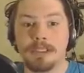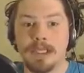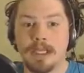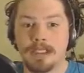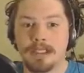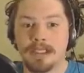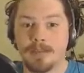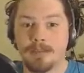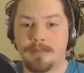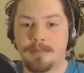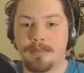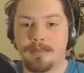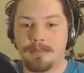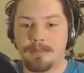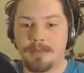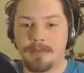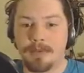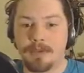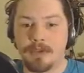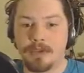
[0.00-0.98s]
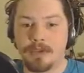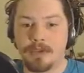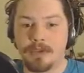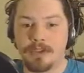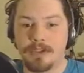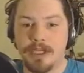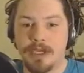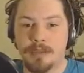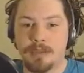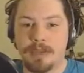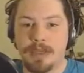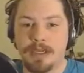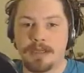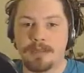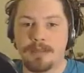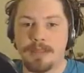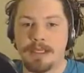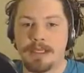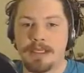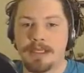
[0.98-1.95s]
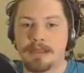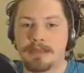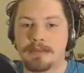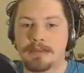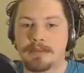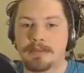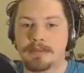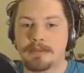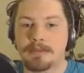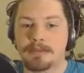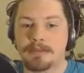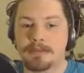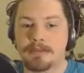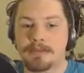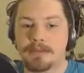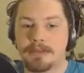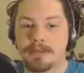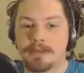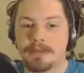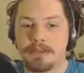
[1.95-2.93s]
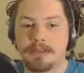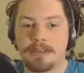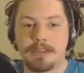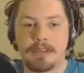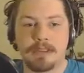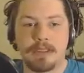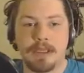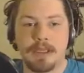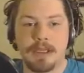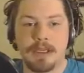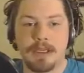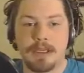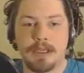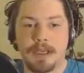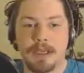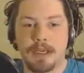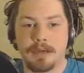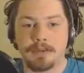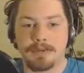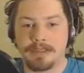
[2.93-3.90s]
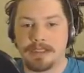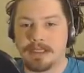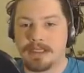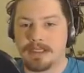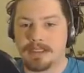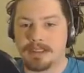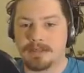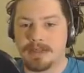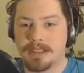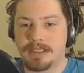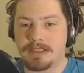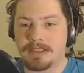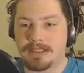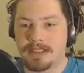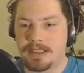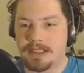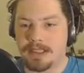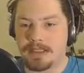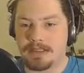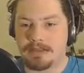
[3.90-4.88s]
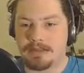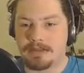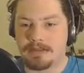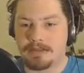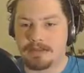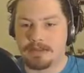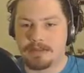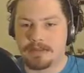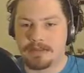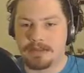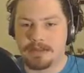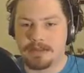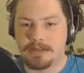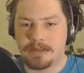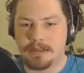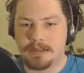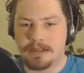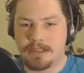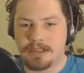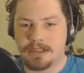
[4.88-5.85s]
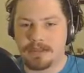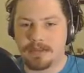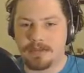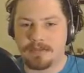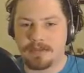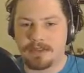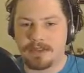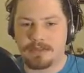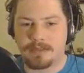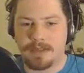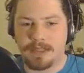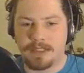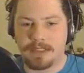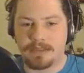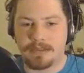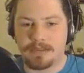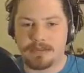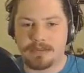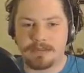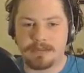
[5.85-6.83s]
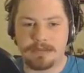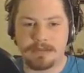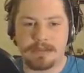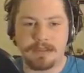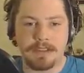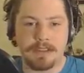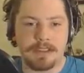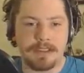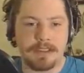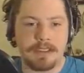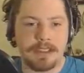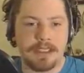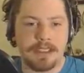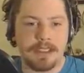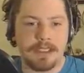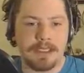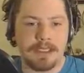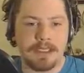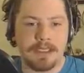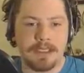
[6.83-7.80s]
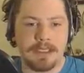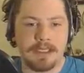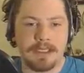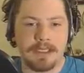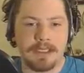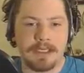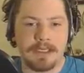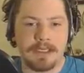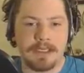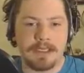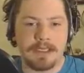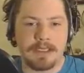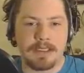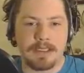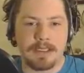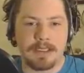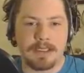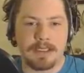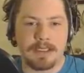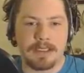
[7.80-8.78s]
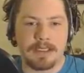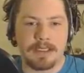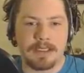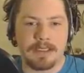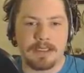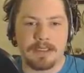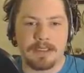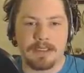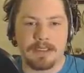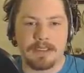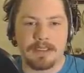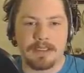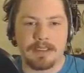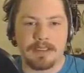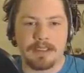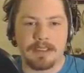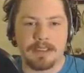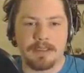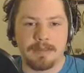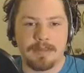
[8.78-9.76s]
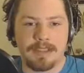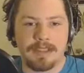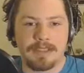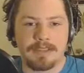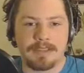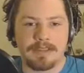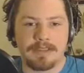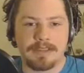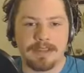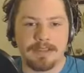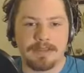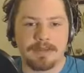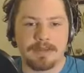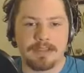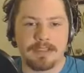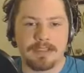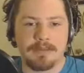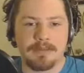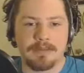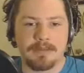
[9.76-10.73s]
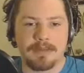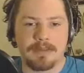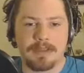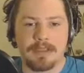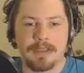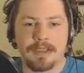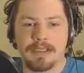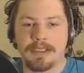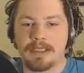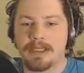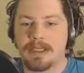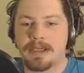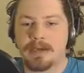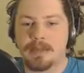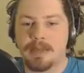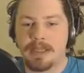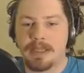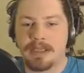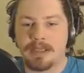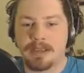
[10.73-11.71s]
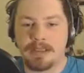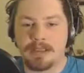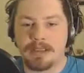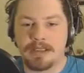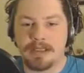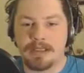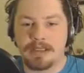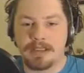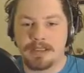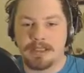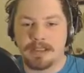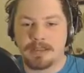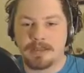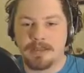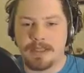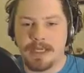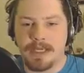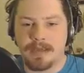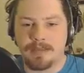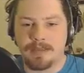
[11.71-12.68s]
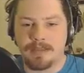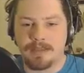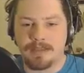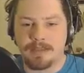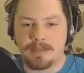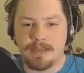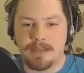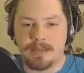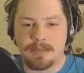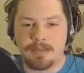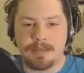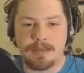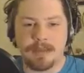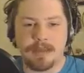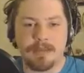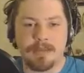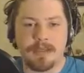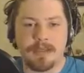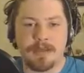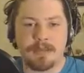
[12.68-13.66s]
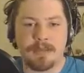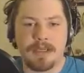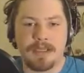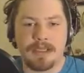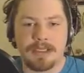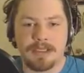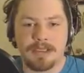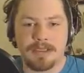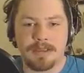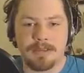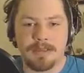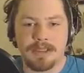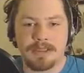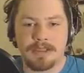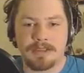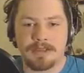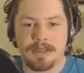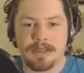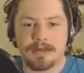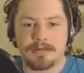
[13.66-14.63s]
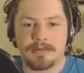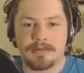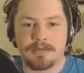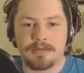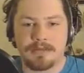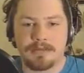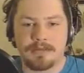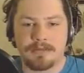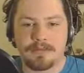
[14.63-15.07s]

got the jump on me. Uh, I was not expecting that. Let's go over this way. La la la la la la la la la la la. Please don't come near me. That's what happens to people who come near me. I cut their bits off.